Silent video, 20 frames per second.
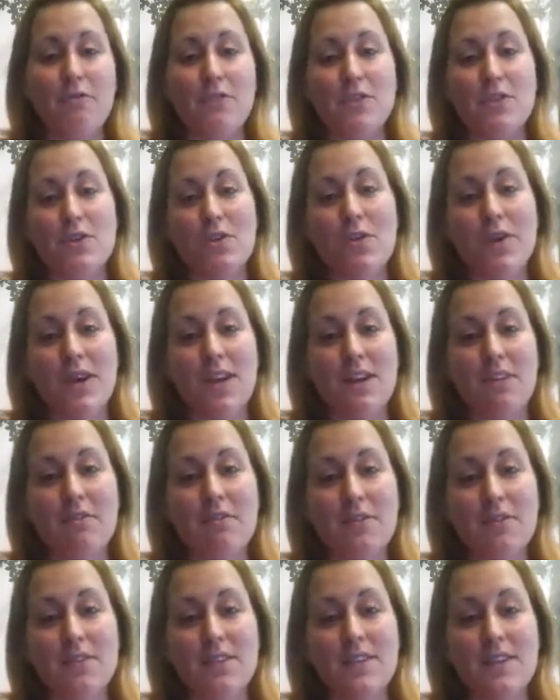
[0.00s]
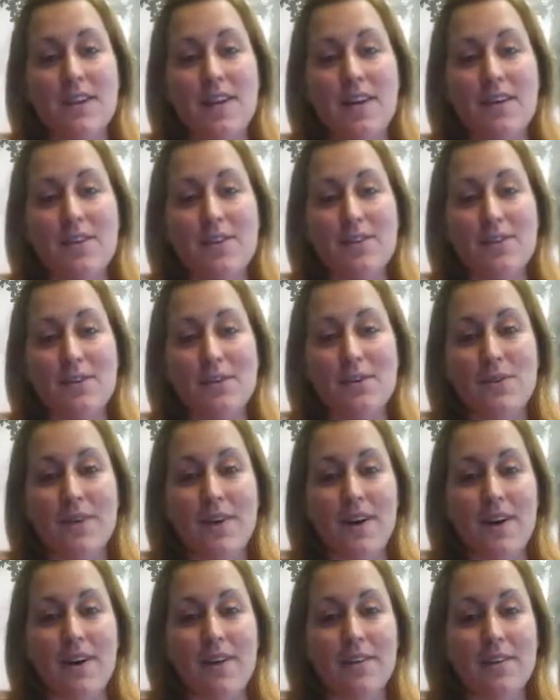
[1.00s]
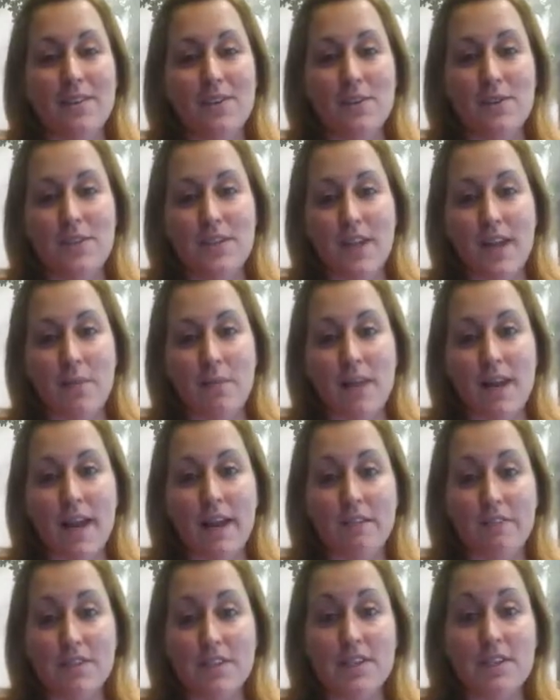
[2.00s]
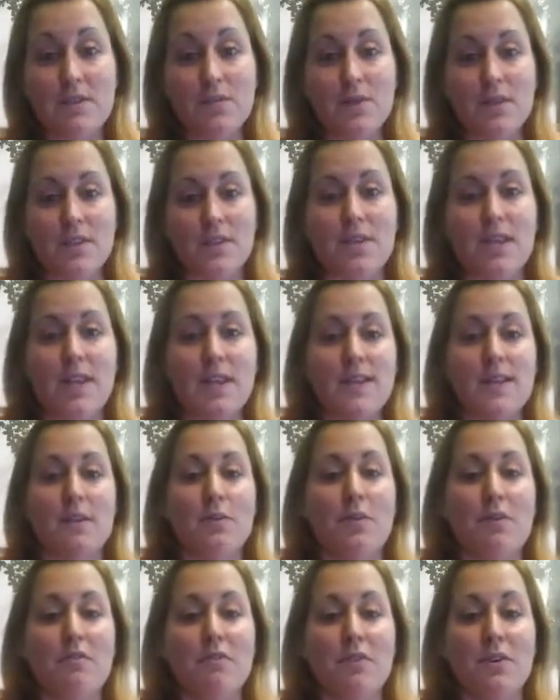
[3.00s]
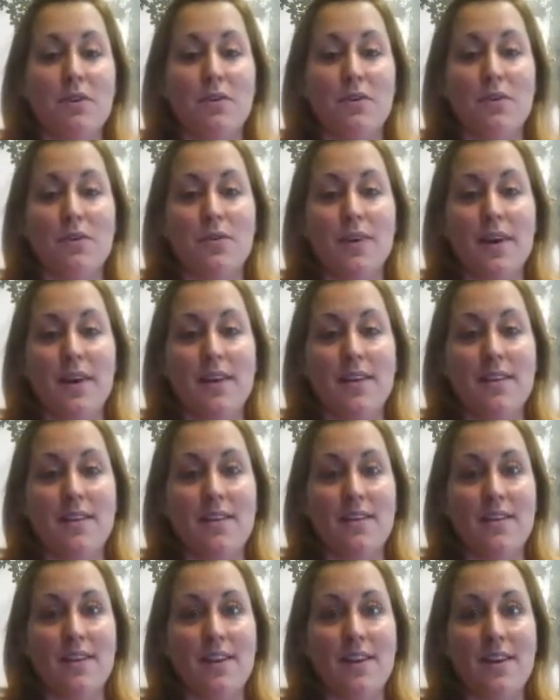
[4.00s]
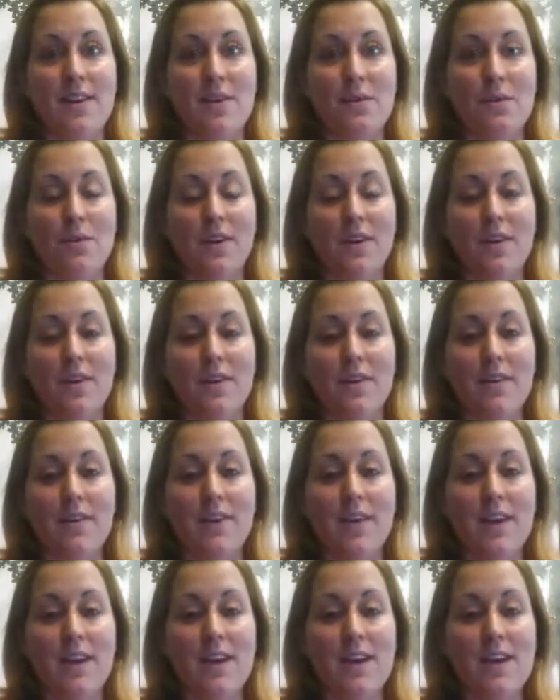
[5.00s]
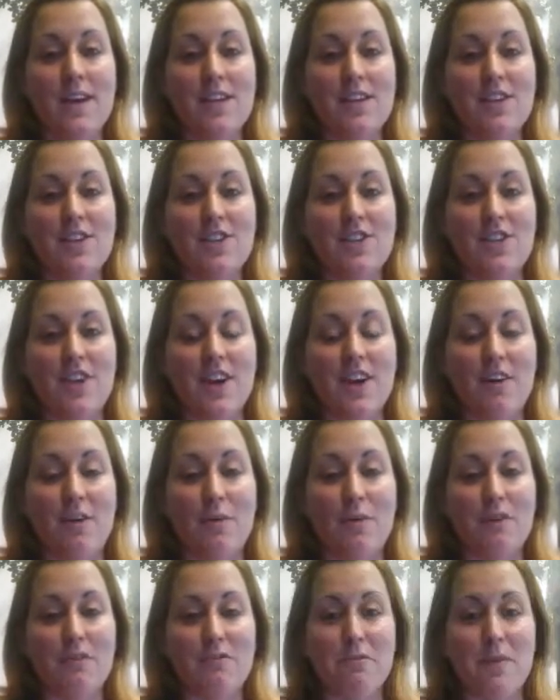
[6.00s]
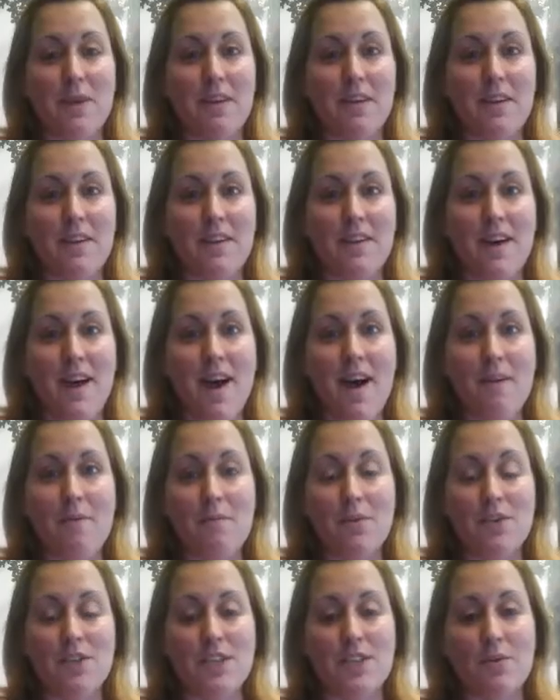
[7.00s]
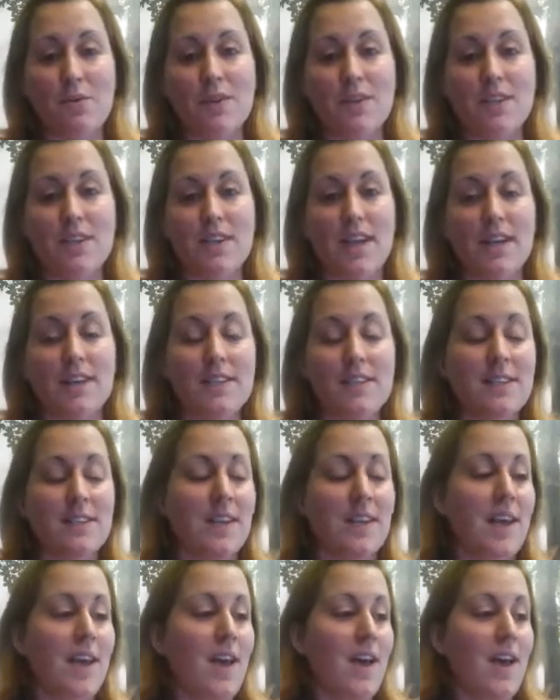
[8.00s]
screen if you desire to tell me like this is resonating with you and you want to share with me how much it resonates.